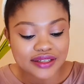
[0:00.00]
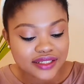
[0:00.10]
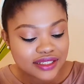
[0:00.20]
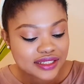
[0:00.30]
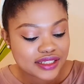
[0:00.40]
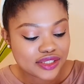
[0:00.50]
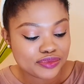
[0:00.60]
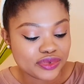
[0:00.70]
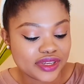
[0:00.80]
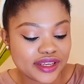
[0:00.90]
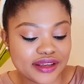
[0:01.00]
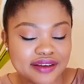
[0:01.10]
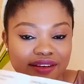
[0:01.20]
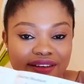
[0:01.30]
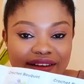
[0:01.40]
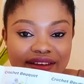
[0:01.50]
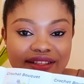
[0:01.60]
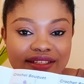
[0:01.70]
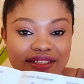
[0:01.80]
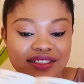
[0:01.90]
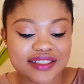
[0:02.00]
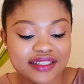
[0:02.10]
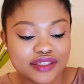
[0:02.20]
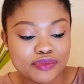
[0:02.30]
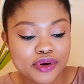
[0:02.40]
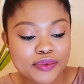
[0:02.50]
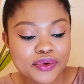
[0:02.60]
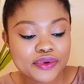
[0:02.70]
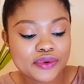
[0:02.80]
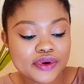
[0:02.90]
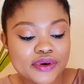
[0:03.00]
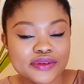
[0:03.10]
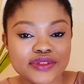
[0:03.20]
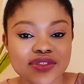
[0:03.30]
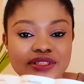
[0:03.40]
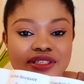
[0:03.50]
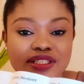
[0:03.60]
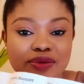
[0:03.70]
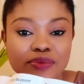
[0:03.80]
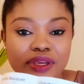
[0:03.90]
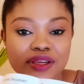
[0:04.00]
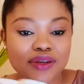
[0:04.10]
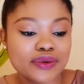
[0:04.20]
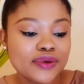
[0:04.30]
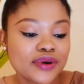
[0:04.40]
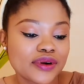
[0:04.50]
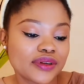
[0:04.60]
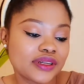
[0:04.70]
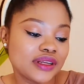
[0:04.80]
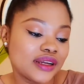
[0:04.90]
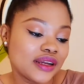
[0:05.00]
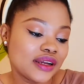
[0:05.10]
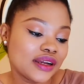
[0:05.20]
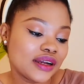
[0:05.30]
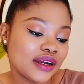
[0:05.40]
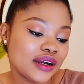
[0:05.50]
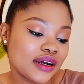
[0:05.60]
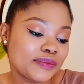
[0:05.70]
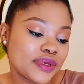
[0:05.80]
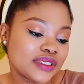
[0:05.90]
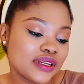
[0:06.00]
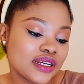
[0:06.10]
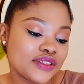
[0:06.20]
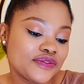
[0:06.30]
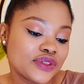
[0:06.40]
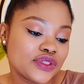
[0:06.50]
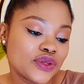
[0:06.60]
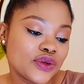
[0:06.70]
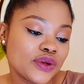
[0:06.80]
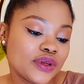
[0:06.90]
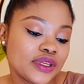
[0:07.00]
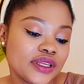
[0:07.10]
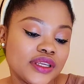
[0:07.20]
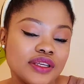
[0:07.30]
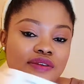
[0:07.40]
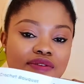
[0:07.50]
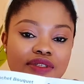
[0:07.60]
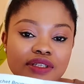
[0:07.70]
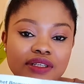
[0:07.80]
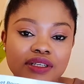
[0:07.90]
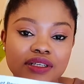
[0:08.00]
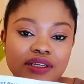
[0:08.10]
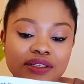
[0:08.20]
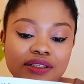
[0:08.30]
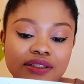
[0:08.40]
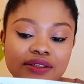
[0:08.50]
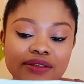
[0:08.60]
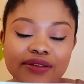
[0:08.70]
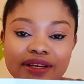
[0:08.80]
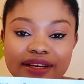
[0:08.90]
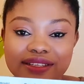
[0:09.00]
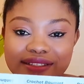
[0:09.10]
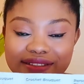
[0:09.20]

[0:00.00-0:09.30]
see this bouquet? Can you see? This is the purple one, so this is the pink one, and personalized photo gift. You guys,